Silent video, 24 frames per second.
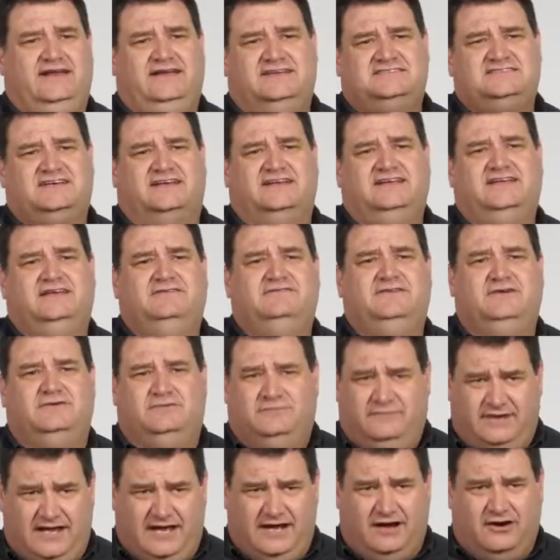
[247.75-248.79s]
And it's going to give
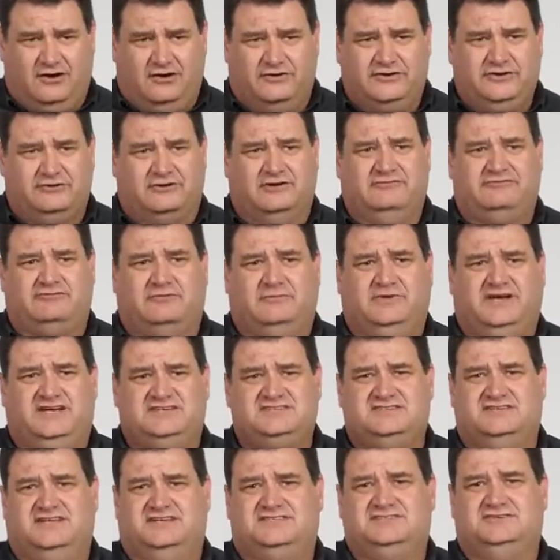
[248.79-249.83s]
you all your
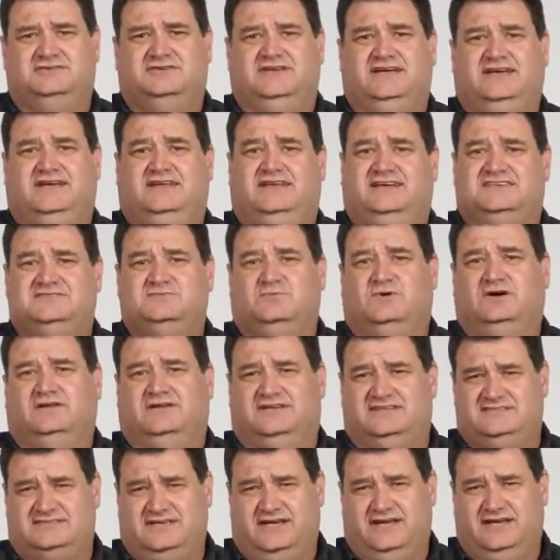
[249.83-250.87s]
information that you need, as
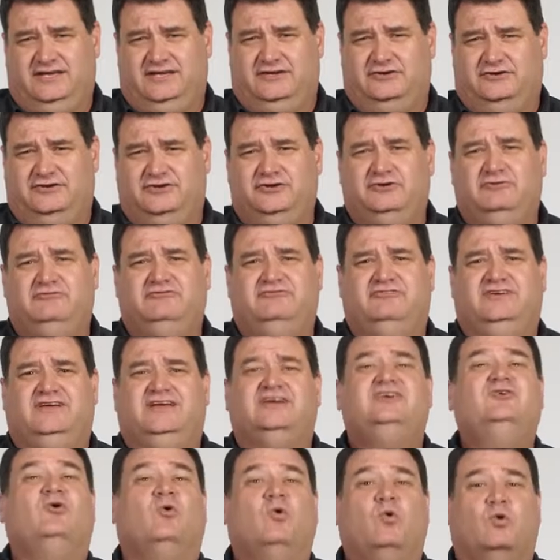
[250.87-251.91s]
well as your
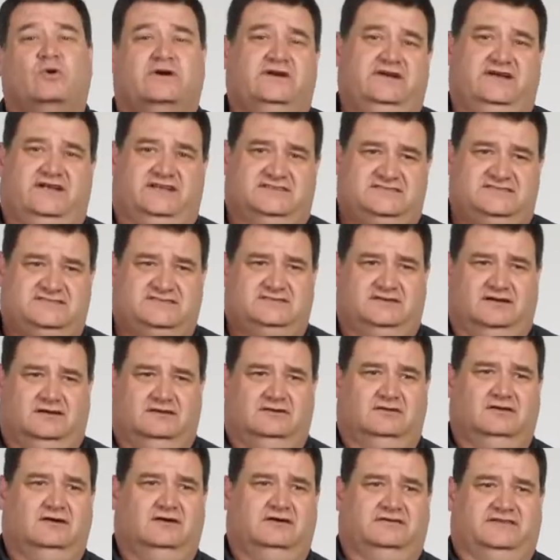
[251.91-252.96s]
UV coordinates
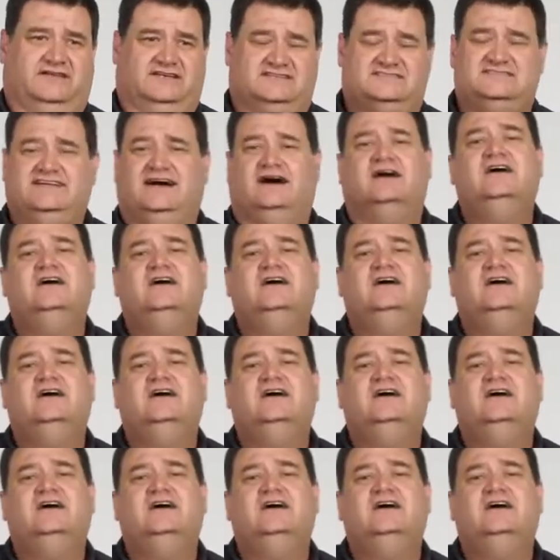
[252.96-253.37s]
along this.